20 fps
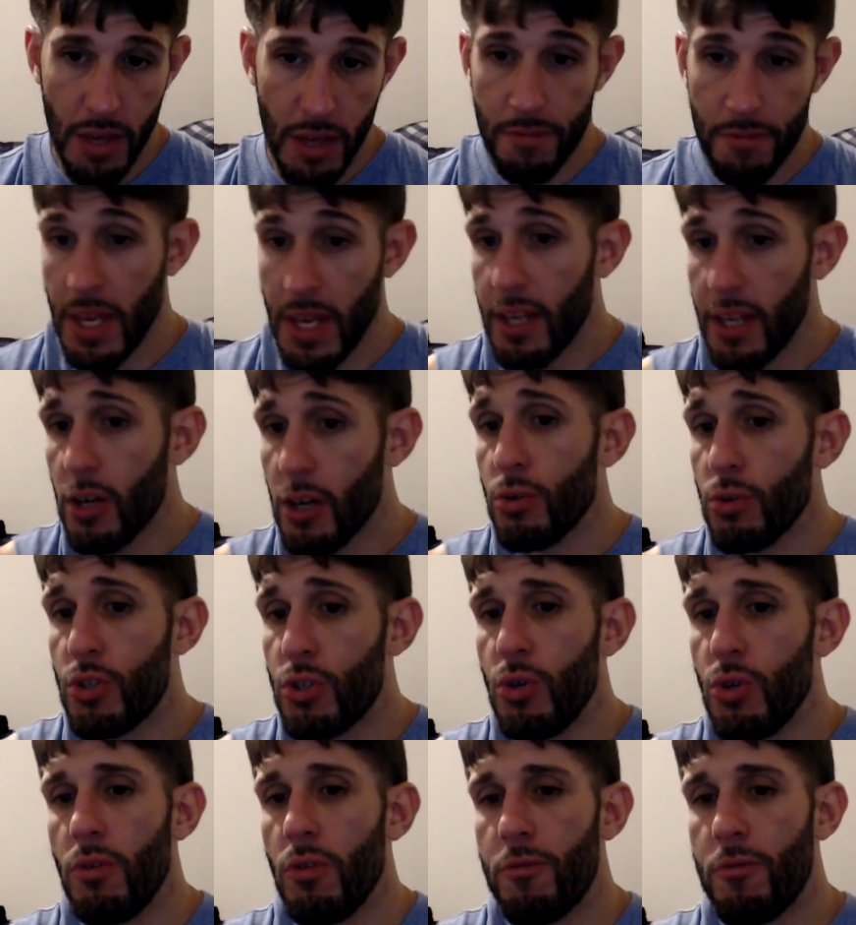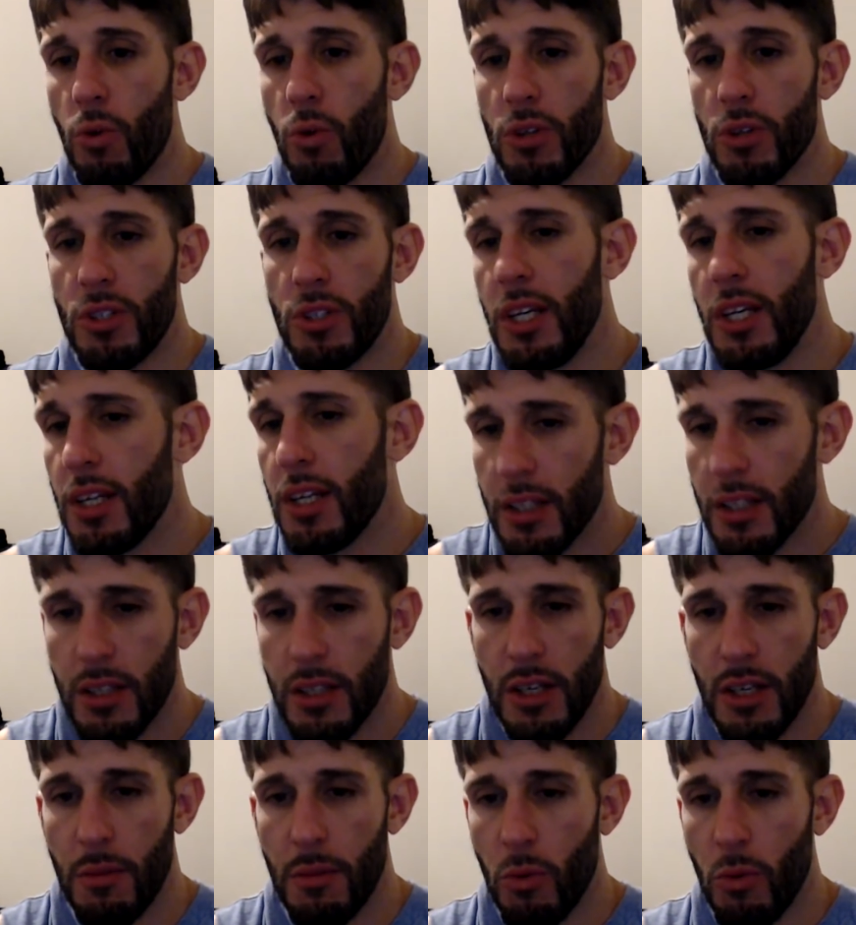If they go 2-14 and
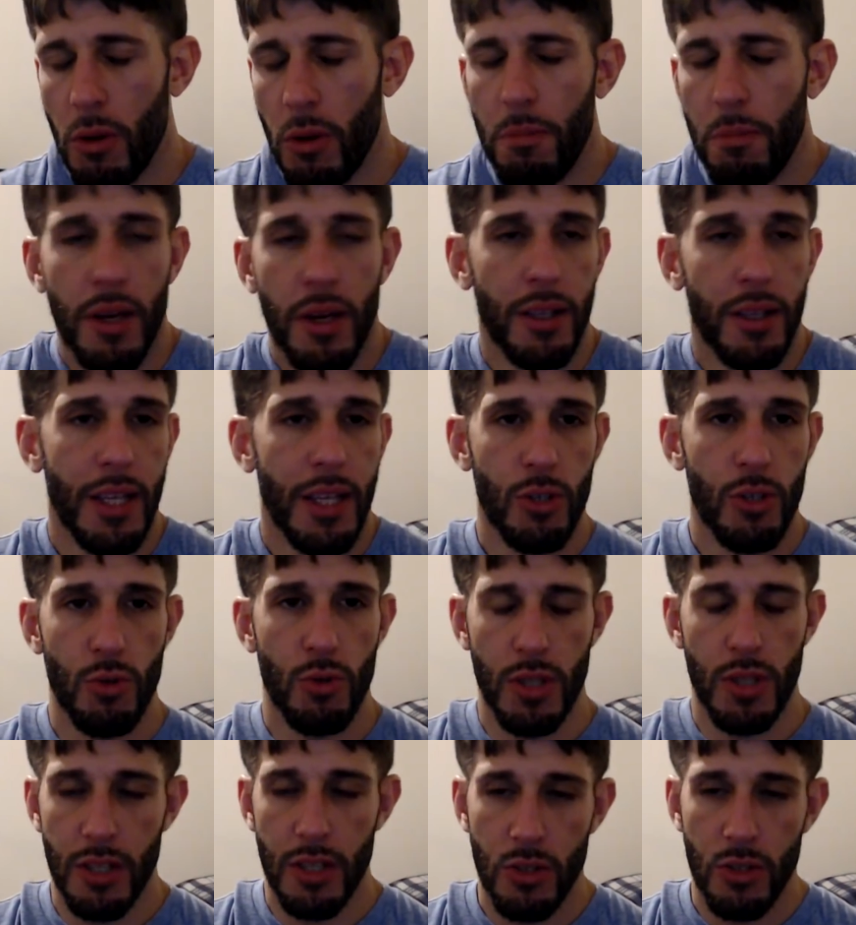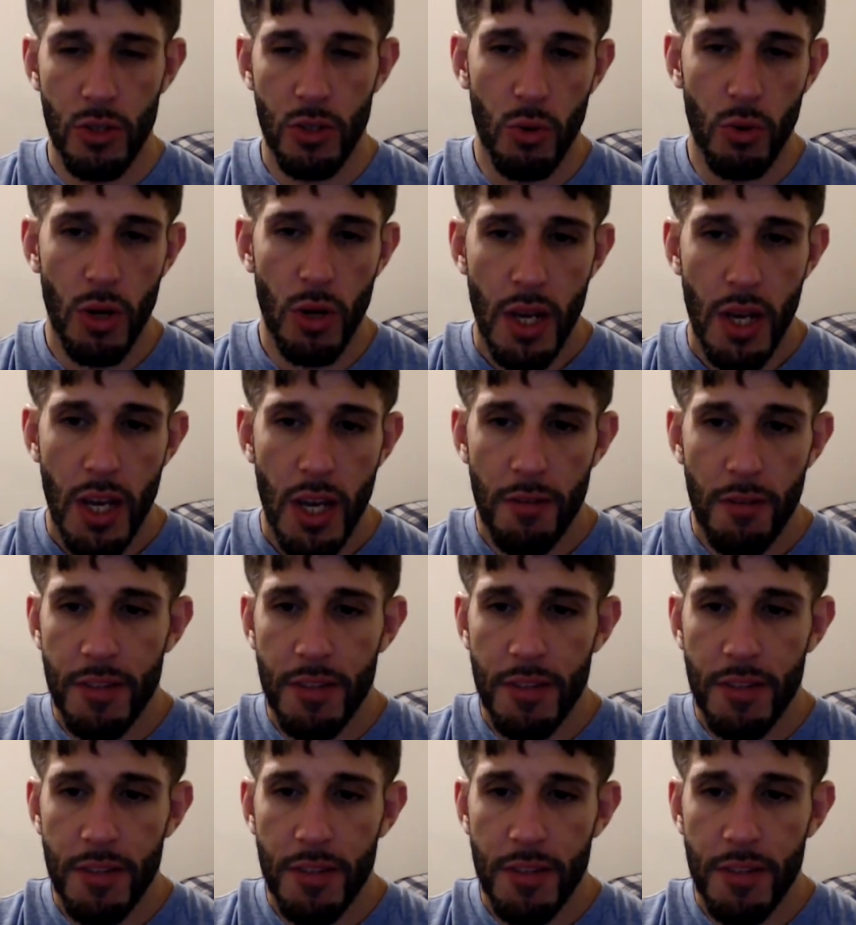get the #1 pick, that's what they do.